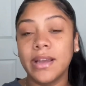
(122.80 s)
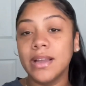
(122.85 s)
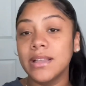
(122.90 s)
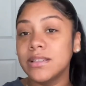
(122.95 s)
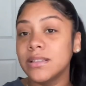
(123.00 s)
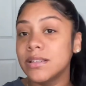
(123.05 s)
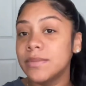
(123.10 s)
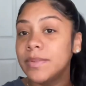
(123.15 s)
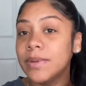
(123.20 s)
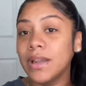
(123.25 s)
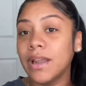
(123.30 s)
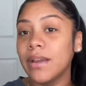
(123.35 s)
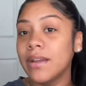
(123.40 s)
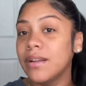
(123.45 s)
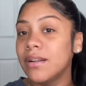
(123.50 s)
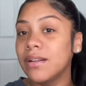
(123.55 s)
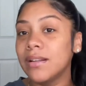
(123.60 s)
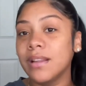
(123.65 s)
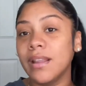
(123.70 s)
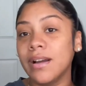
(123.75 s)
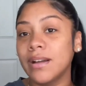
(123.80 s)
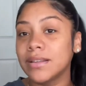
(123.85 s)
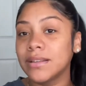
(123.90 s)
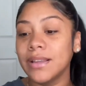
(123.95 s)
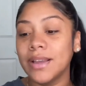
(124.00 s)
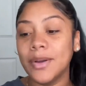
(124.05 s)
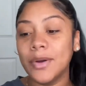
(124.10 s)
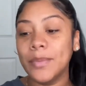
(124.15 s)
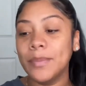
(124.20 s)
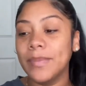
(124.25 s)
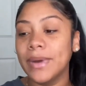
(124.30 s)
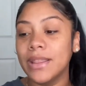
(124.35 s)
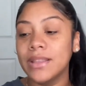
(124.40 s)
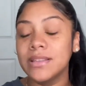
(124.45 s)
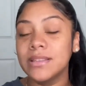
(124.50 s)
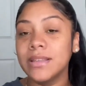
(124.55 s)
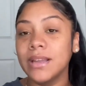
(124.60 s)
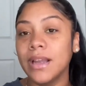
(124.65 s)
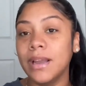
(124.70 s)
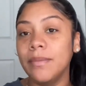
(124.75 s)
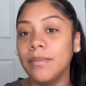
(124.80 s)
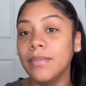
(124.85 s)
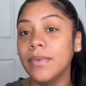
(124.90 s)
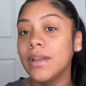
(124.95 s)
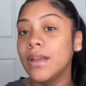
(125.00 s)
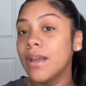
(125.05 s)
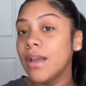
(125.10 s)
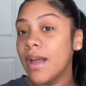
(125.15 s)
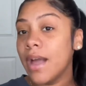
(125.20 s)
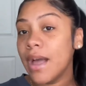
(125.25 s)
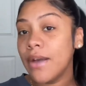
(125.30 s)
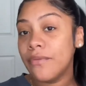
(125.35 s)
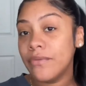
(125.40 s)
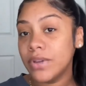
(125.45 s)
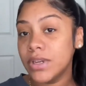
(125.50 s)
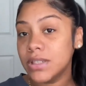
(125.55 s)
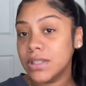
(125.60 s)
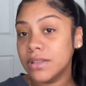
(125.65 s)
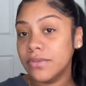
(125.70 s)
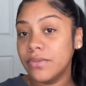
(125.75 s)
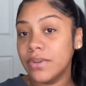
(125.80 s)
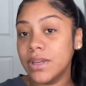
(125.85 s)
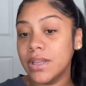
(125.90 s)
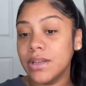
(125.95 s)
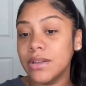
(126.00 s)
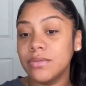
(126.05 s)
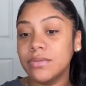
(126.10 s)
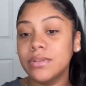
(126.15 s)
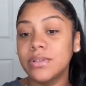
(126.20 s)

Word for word: I just be like clocked out by the time I finish the video.